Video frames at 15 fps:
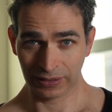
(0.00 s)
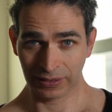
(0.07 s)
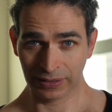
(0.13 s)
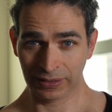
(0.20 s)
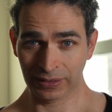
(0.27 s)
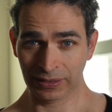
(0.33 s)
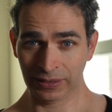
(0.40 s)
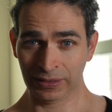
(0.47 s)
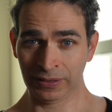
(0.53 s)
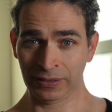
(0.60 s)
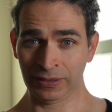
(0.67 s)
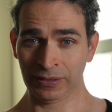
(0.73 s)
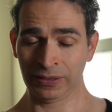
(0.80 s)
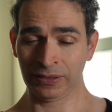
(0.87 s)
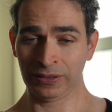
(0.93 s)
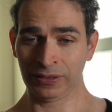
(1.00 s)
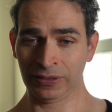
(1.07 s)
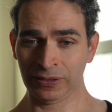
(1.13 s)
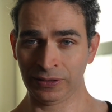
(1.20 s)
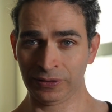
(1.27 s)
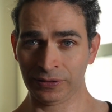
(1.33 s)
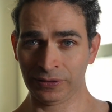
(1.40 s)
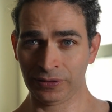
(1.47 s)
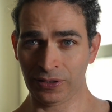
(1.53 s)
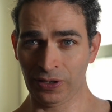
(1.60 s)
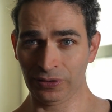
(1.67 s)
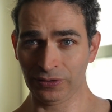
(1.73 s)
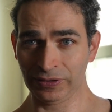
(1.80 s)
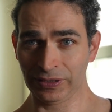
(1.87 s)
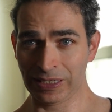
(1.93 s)
It
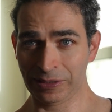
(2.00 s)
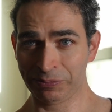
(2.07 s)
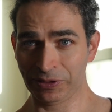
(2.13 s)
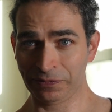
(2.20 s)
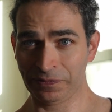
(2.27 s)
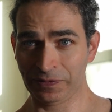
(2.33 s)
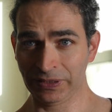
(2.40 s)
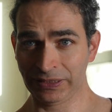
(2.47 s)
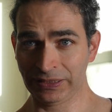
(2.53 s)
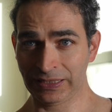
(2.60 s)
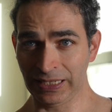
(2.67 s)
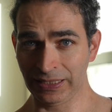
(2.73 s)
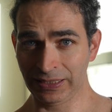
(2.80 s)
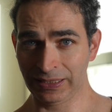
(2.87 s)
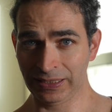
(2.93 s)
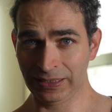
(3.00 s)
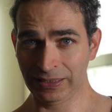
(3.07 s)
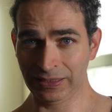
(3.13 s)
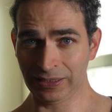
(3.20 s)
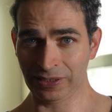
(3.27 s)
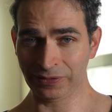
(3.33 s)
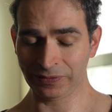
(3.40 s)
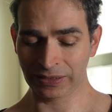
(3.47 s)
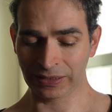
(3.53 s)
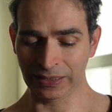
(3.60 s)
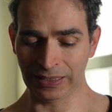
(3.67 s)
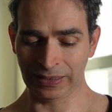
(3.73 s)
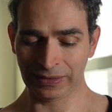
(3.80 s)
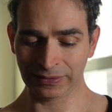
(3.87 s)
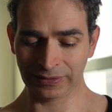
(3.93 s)
also keeps the fidelity of the
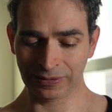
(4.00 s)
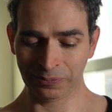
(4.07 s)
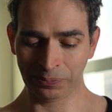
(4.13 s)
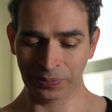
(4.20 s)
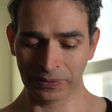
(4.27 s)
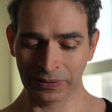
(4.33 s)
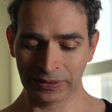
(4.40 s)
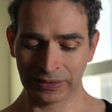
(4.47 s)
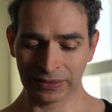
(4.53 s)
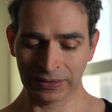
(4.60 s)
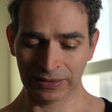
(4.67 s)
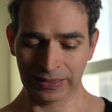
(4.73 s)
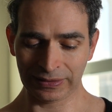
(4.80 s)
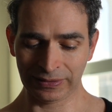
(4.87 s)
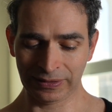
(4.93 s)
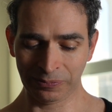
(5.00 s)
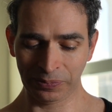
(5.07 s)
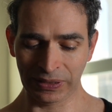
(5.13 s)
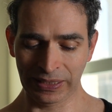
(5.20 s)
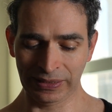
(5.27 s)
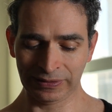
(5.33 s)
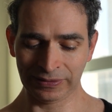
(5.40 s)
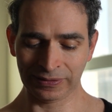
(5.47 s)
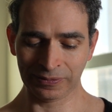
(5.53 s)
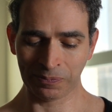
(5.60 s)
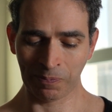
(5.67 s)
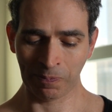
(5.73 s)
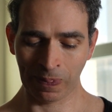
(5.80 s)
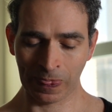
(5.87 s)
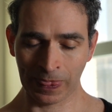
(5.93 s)
class and lesson in place.
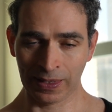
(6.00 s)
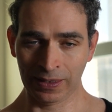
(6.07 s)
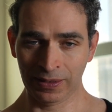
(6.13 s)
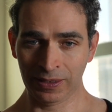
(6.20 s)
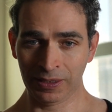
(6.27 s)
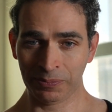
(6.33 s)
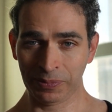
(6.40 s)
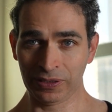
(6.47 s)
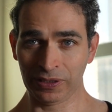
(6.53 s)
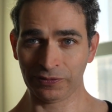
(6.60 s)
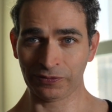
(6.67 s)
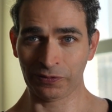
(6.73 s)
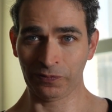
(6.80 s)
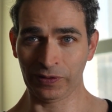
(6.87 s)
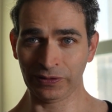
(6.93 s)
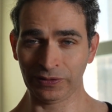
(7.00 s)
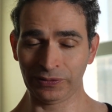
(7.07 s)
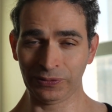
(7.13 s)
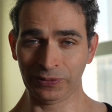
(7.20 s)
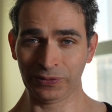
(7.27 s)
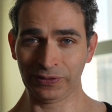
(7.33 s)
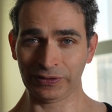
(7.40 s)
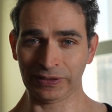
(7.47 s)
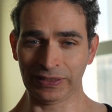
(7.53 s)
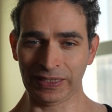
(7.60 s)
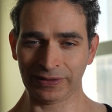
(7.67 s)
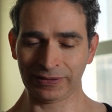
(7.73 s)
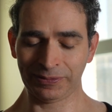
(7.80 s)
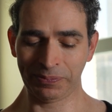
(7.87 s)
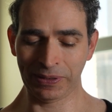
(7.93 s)
Because from one student to the
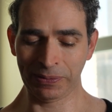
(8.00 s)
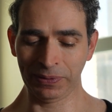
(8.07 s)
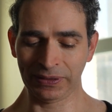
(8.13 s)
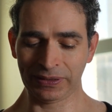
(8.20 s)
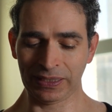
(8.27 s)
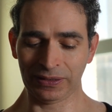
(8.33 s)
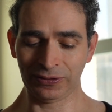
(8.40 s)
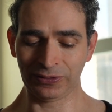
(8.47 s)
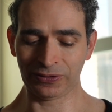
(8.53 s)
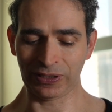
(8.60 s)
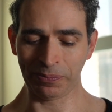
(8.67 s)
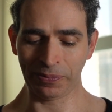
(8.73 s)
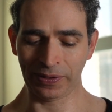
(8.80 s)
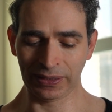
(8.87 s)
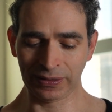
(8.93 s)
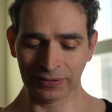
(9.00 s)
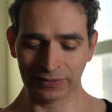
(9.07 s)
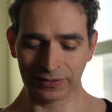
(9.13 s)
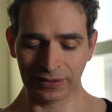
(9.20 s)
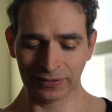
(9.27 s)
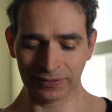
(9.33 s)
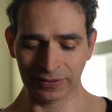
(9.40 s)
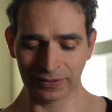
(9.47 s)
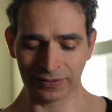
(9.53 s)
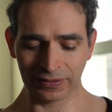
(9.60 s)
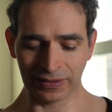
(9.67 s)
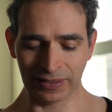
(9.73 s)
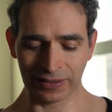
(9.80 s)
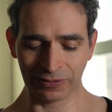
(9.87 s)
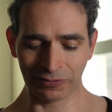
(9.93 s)
next, people tend to drop things, and this is
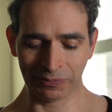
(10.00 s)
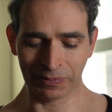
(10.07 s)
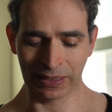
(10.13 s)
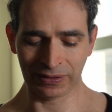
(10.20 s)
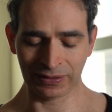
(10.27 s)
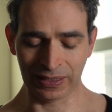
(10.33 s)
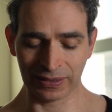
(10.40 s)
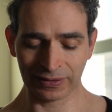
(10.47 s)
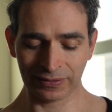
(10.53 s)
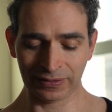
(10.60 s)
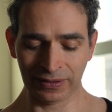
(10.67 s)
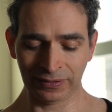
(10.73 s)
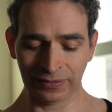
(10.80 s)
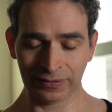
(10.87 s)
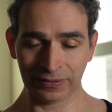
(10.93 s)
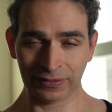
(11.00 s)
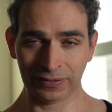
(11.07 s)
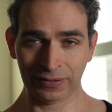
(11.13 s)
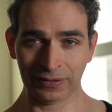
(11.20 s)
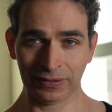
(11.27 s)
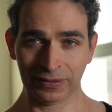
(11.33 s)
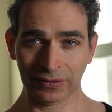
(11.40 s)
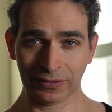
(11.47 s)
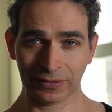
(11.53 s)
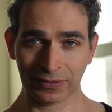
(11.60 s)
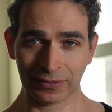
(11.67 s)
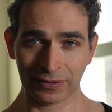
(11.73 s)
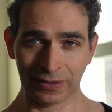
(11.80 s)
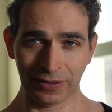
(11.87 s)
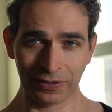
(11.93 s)
like a reminder, like this is
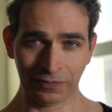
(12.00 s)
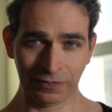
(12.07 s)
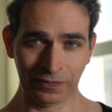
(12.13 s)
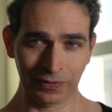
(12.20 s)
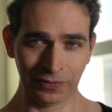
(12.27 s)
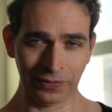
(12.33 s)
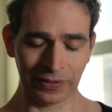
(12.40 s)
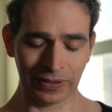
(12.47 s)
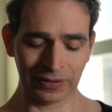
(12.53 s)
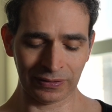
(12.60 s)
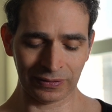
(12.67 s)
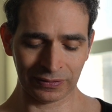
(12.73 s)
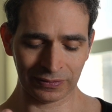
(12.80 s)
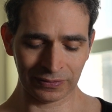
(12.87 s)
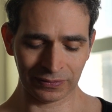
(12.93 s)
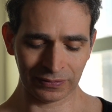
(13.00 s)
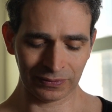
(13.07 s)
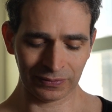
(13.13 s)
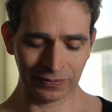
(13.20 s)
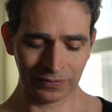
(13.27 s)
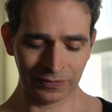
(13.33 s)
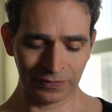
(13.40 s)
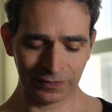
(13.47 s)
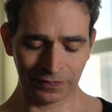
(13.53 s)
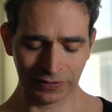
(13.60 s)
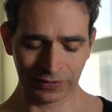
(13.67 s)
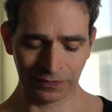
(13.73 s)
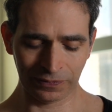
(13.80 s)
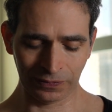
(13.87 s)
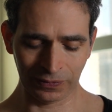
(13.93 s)
a full thing for
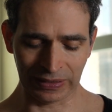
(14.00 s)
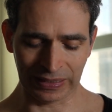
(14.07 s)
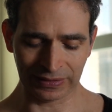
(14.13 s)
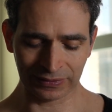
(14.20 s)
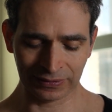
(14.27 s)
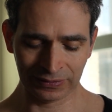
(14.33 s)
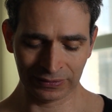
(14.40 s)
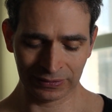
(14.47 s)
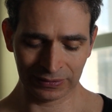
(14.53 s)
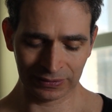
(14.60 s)
the full lesson.